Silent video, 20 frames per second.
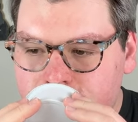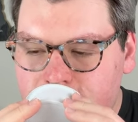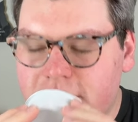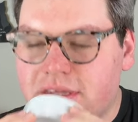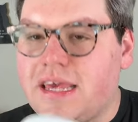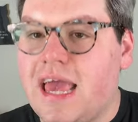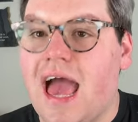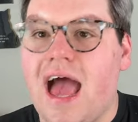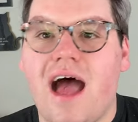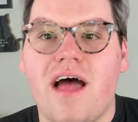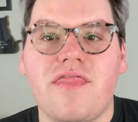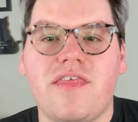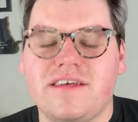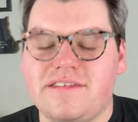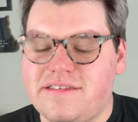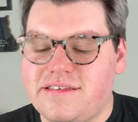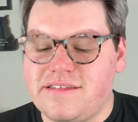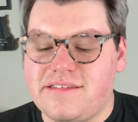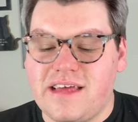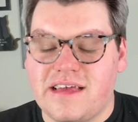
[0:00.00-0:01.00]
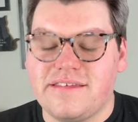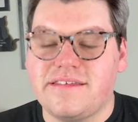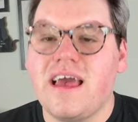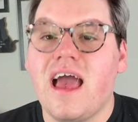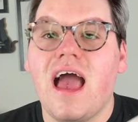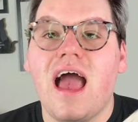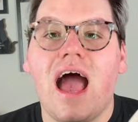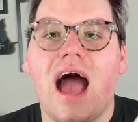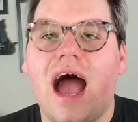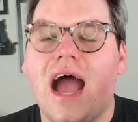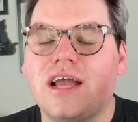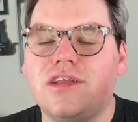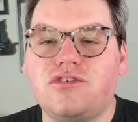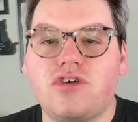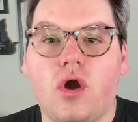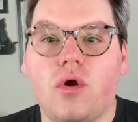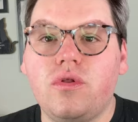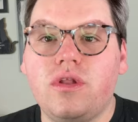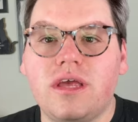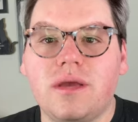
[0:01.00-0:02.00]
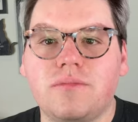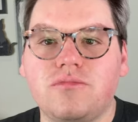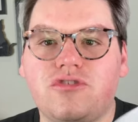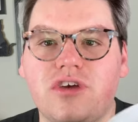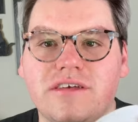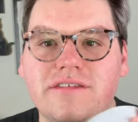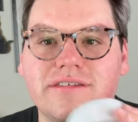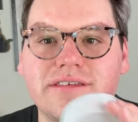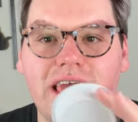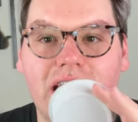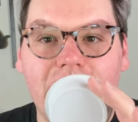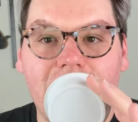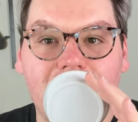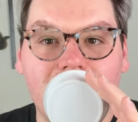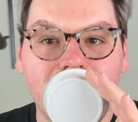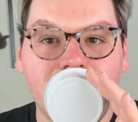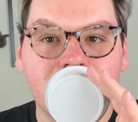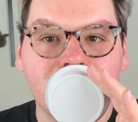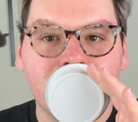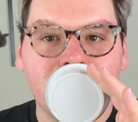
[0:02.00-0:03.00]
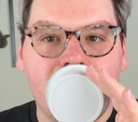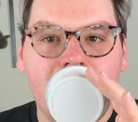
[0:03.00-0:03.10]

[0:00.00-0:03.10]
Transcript: Yeah, this is nice. I totally am just getting